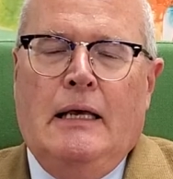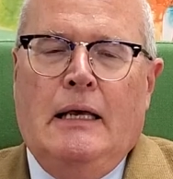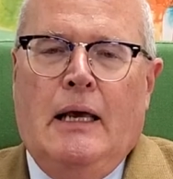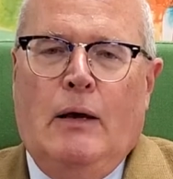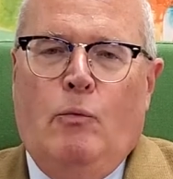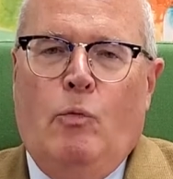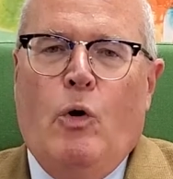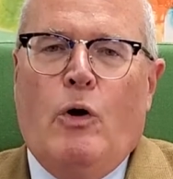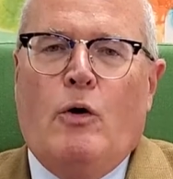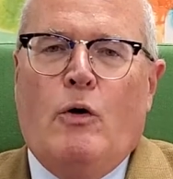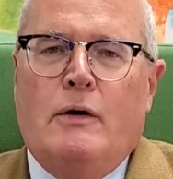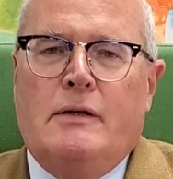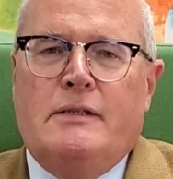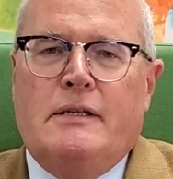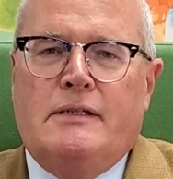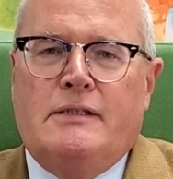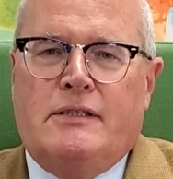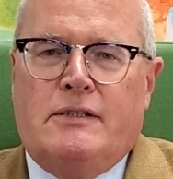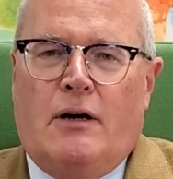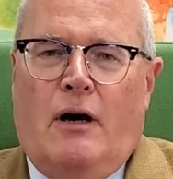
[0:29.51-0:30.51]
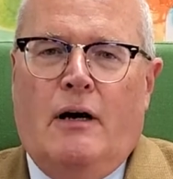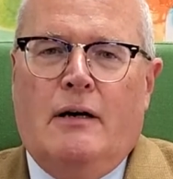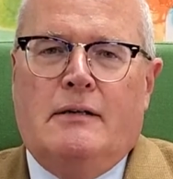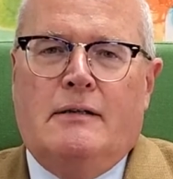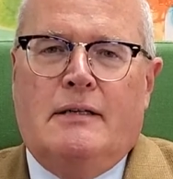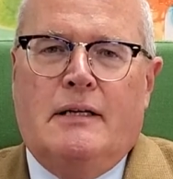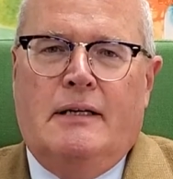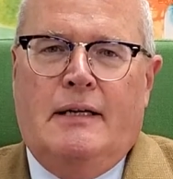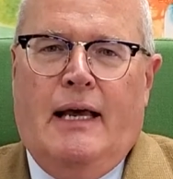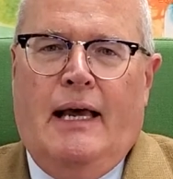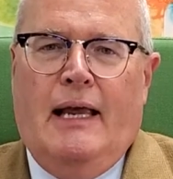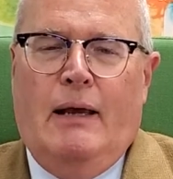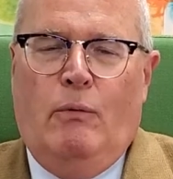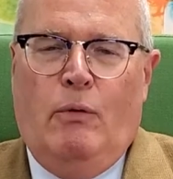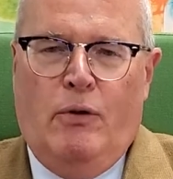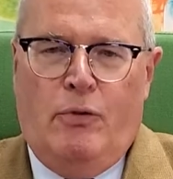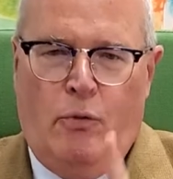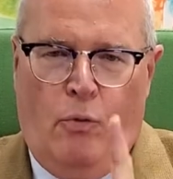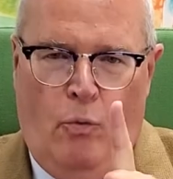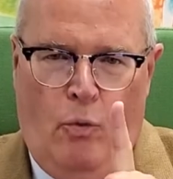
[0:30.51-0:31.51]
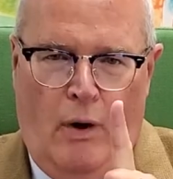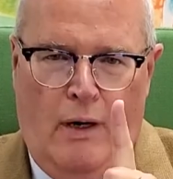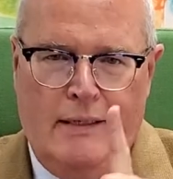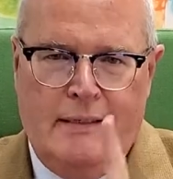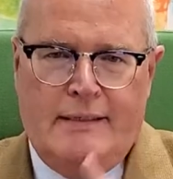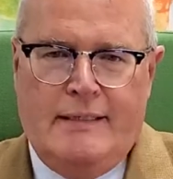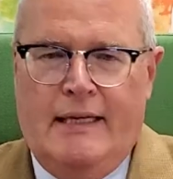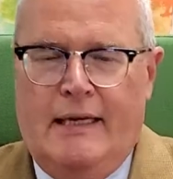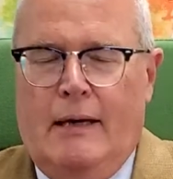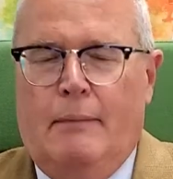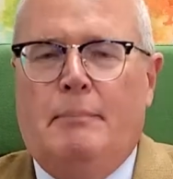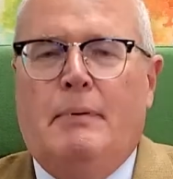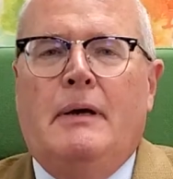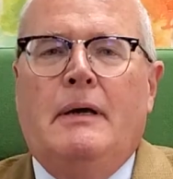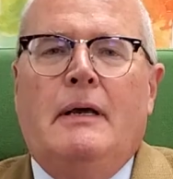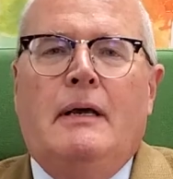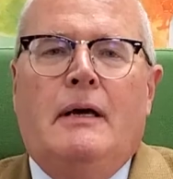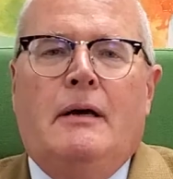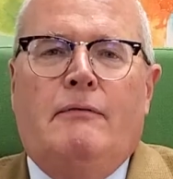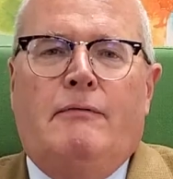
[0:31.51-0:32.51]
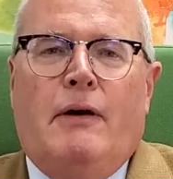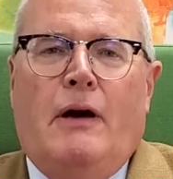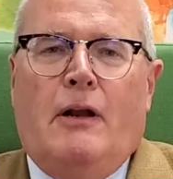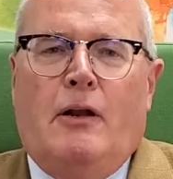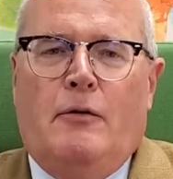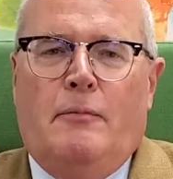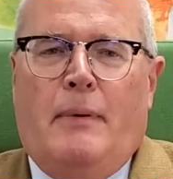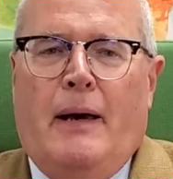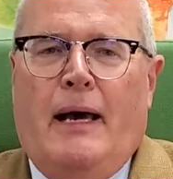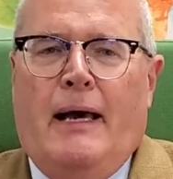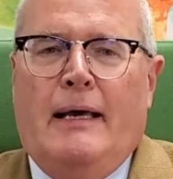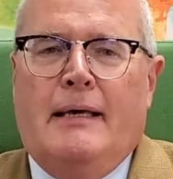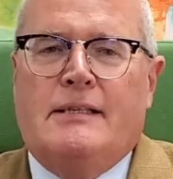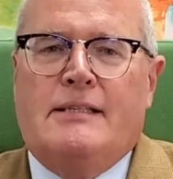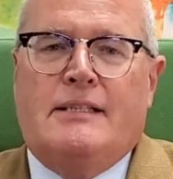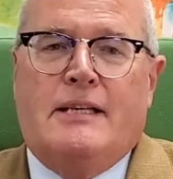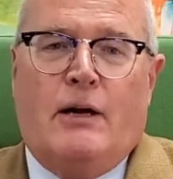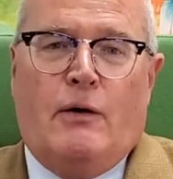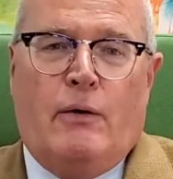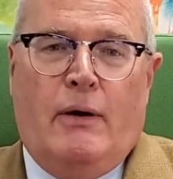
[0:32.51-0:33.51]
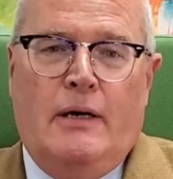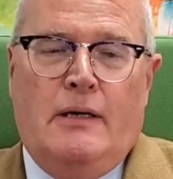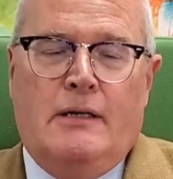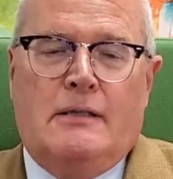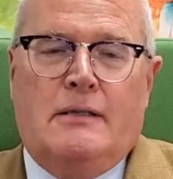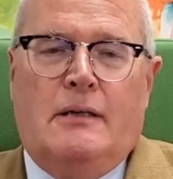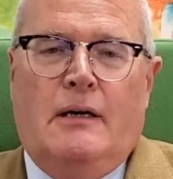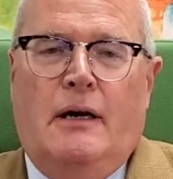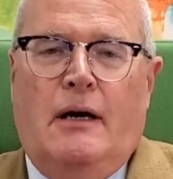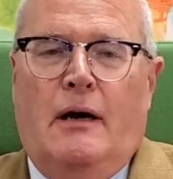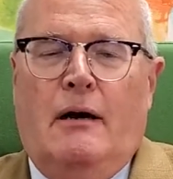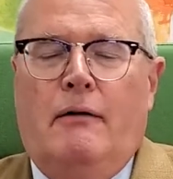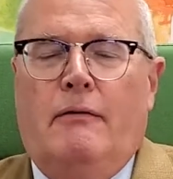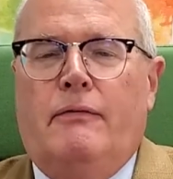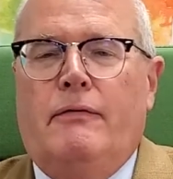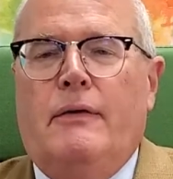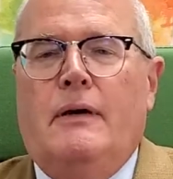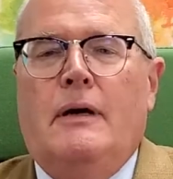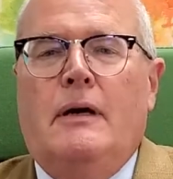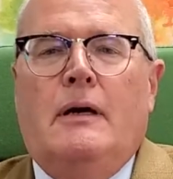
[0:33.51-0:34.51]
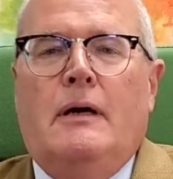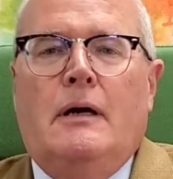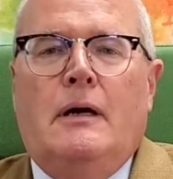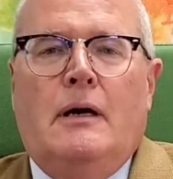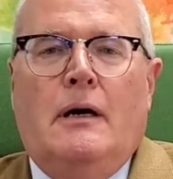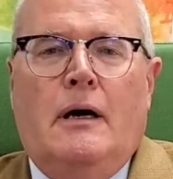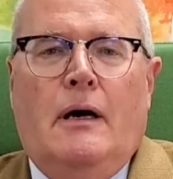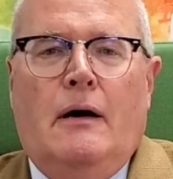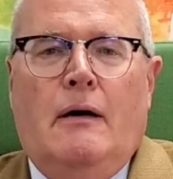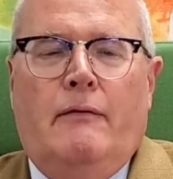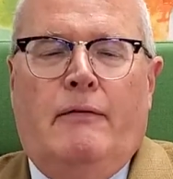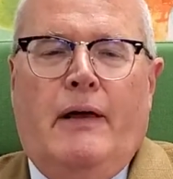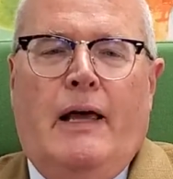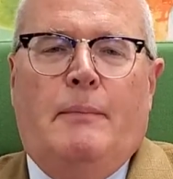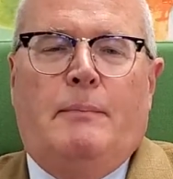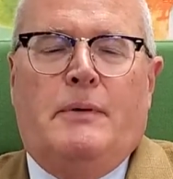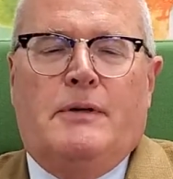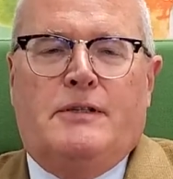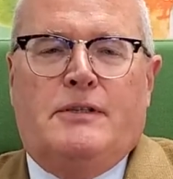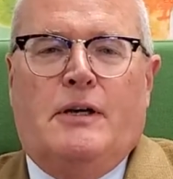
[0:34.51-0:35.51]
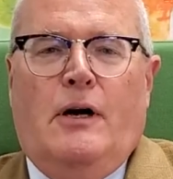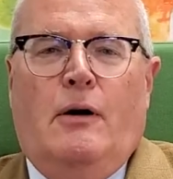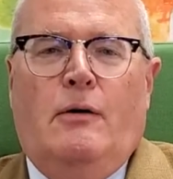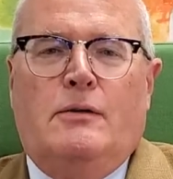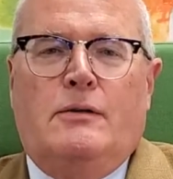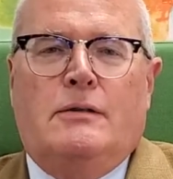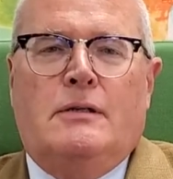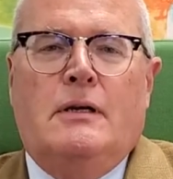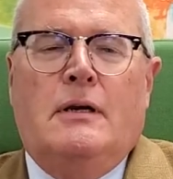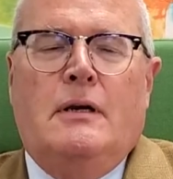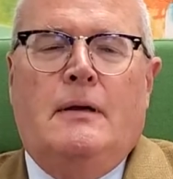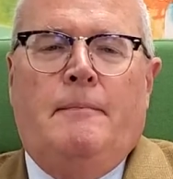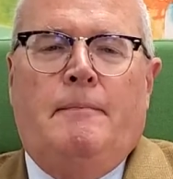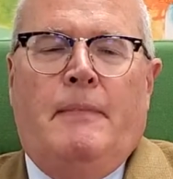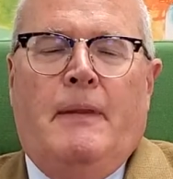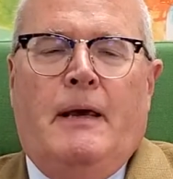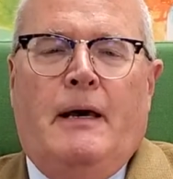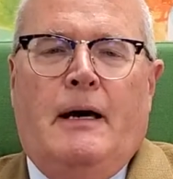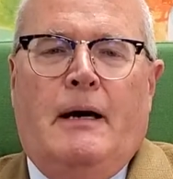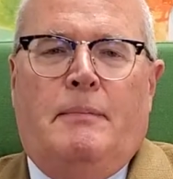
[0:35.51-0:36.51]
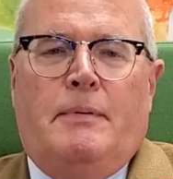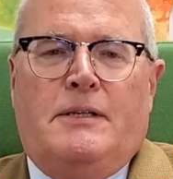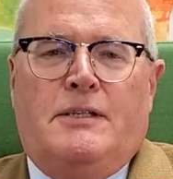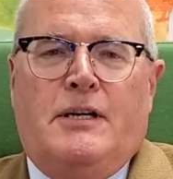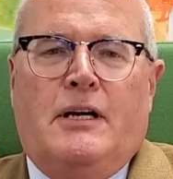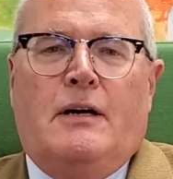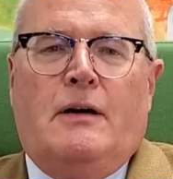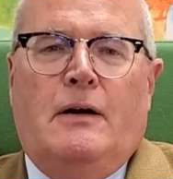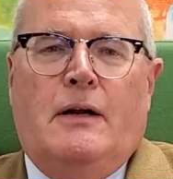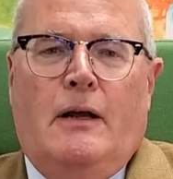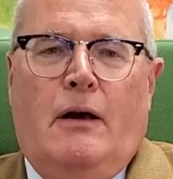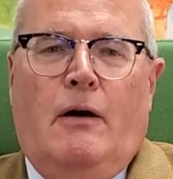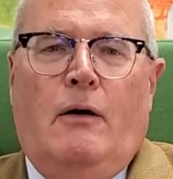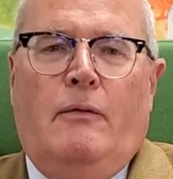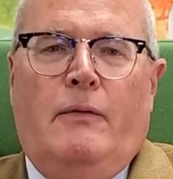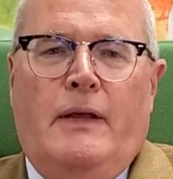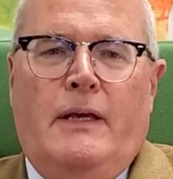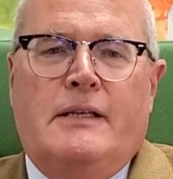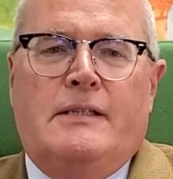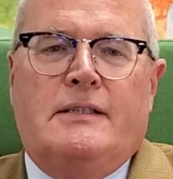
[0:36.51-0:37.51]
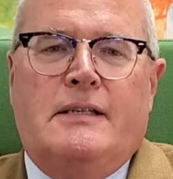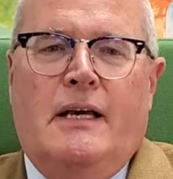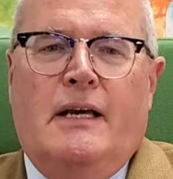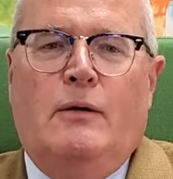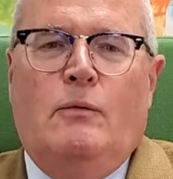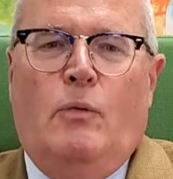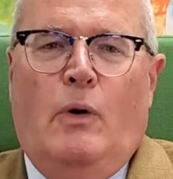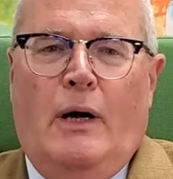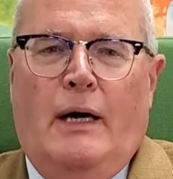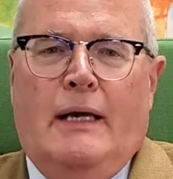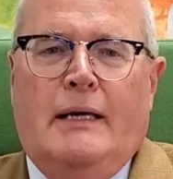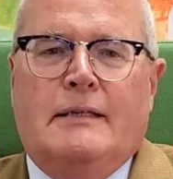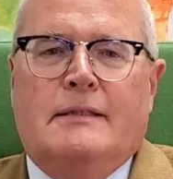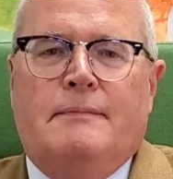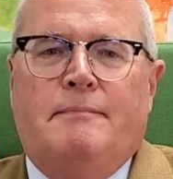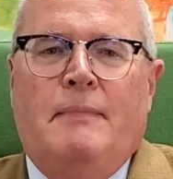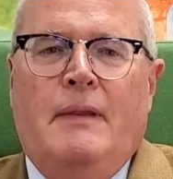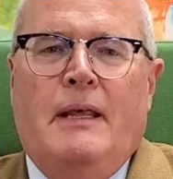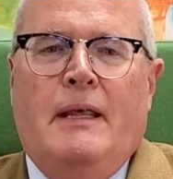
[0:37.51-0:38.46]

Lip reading: And we're going to start today with one tip, followed by a series of episodes, particularly on these 10 ways.